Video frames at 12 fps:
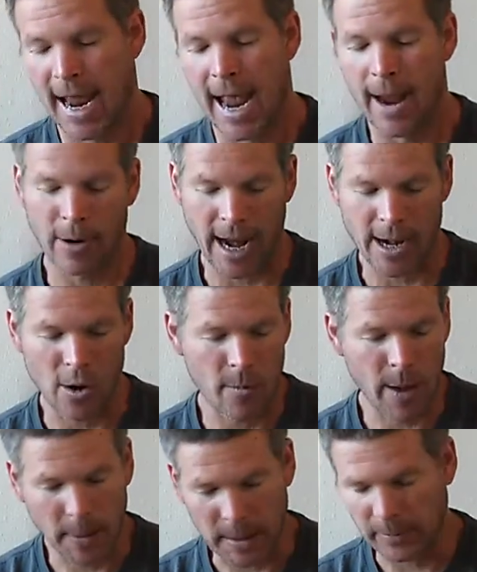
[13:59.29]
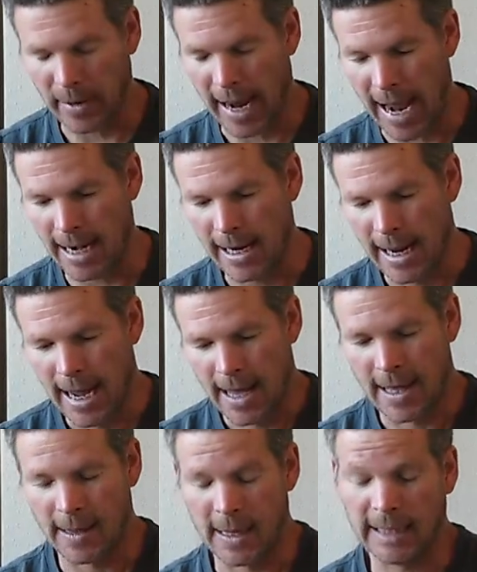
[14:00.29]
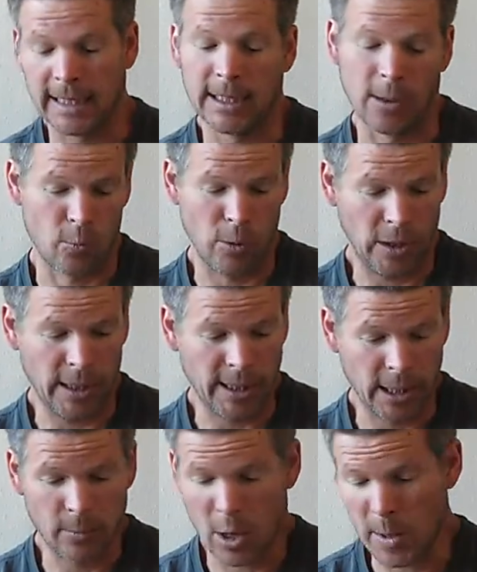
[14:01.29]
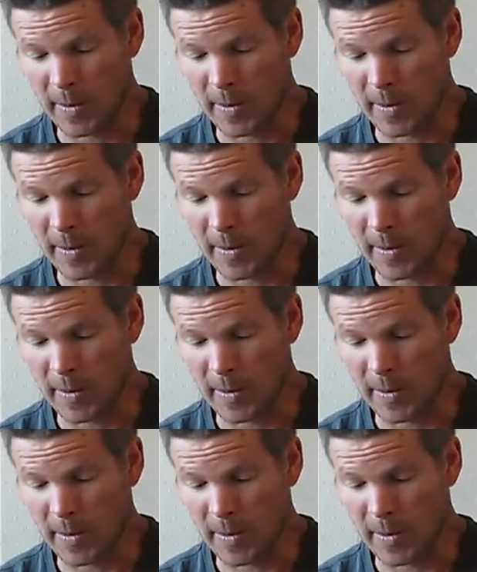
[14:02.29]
and what I know about this pad that this is a really good one.